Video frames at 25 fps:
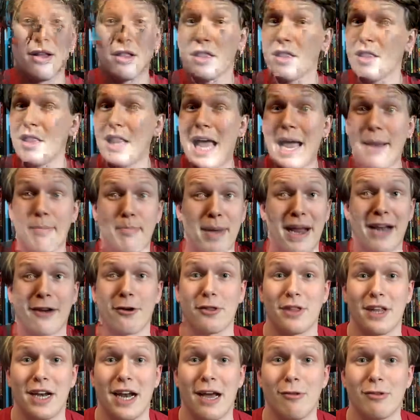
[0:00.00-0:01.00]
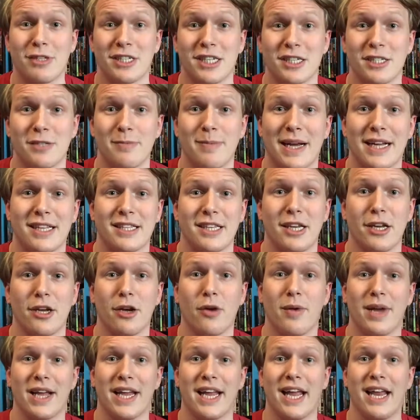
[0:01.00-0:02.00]
lot better than I was expecting
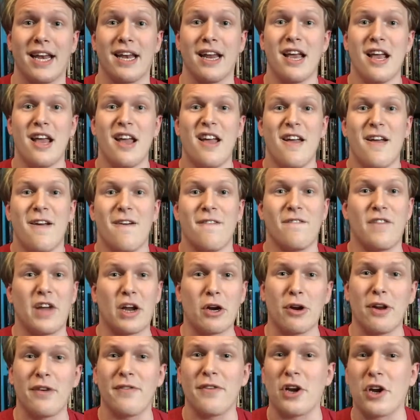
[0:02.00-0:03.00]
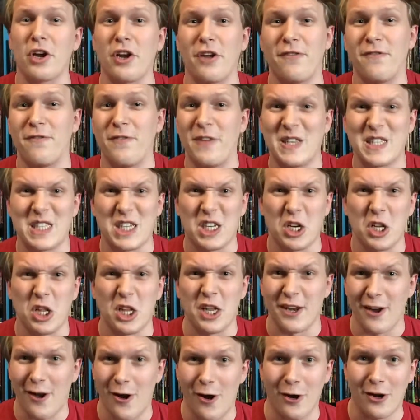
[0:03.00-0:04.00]
going in. Very, very physical
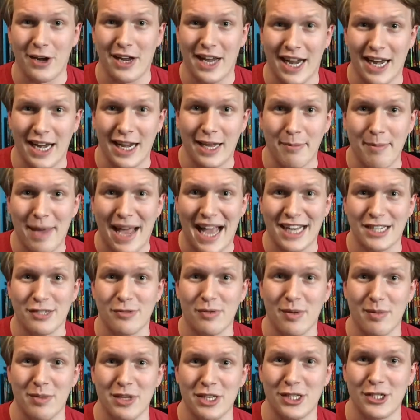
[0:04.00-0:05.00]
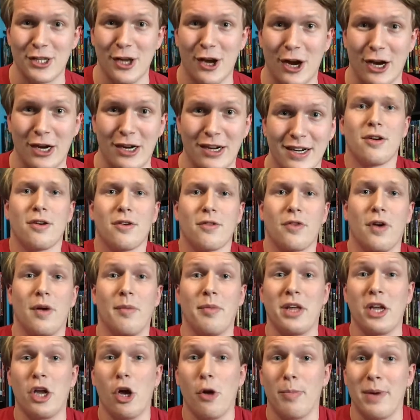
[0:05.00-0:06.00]
and hard-hitting match from the start. From
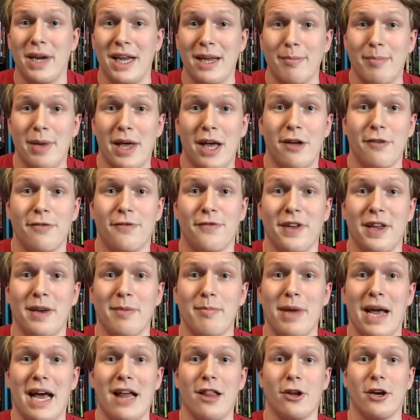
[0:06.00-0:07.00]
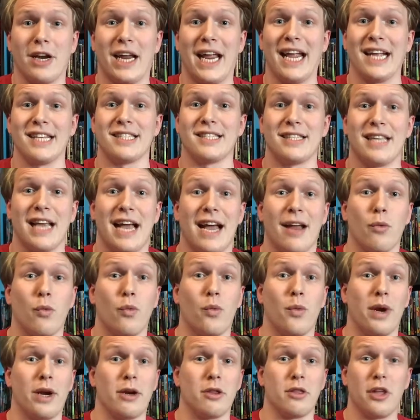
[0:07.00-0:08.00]
the opening bell, Finn Bálor hits that
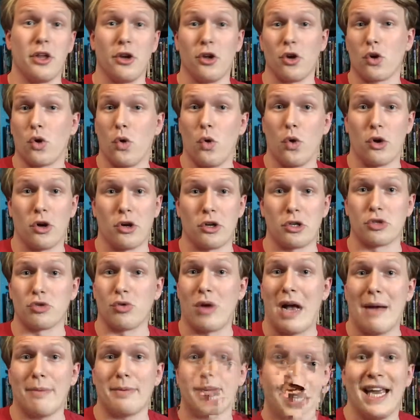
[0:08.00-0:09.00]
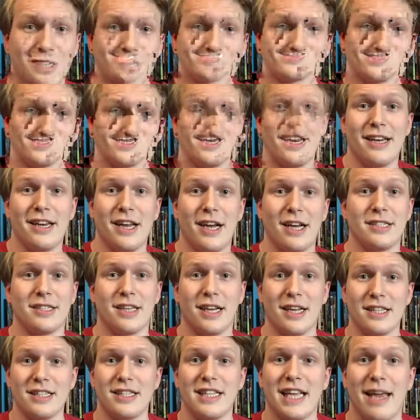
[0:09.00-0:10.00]
weird little corner dropkick that he does
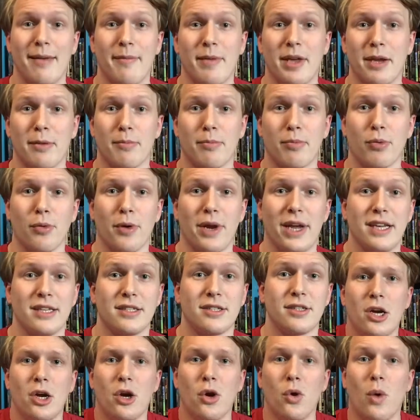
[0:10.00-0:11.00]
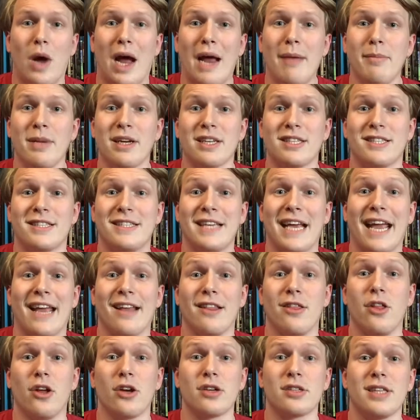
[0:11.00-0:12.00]
on Damian Priest, who I must say
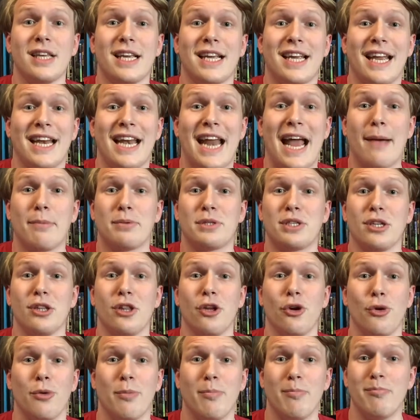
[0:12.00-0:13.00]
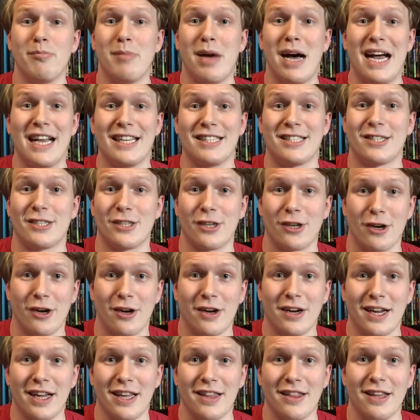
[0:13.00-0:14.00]
looks like an absolute
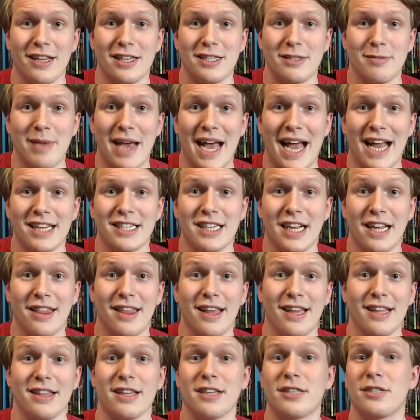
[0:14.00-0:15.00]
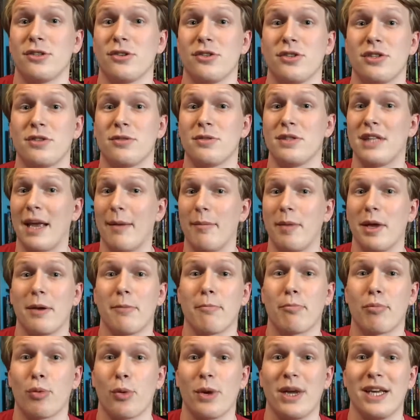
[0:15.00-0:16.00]
monster in this match. I think this is
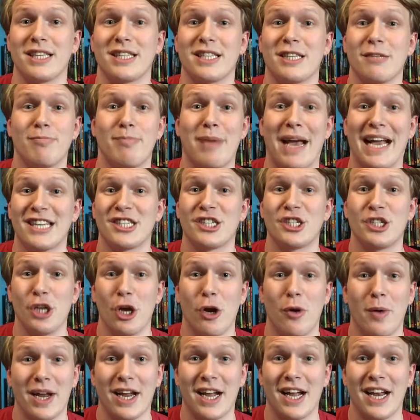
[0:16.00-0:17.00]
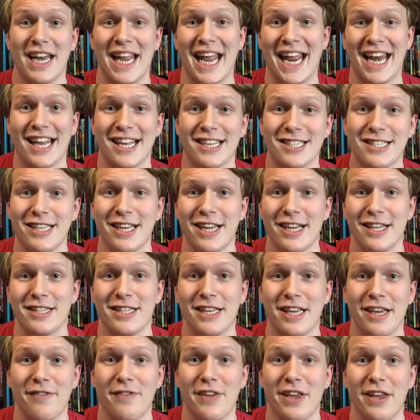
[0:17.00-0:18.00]
Damian Priest's best showing on NXT
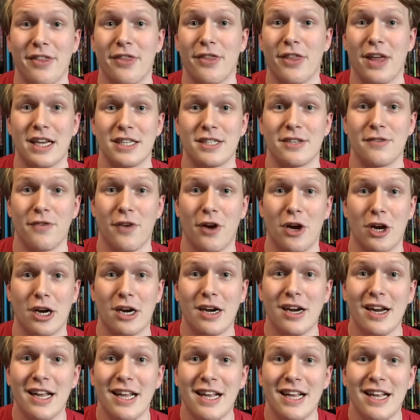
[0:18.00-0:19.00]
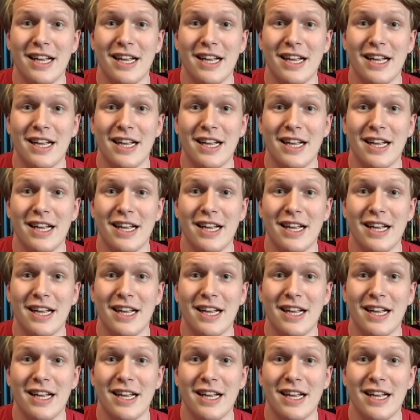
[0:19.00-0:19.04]
TV thus far.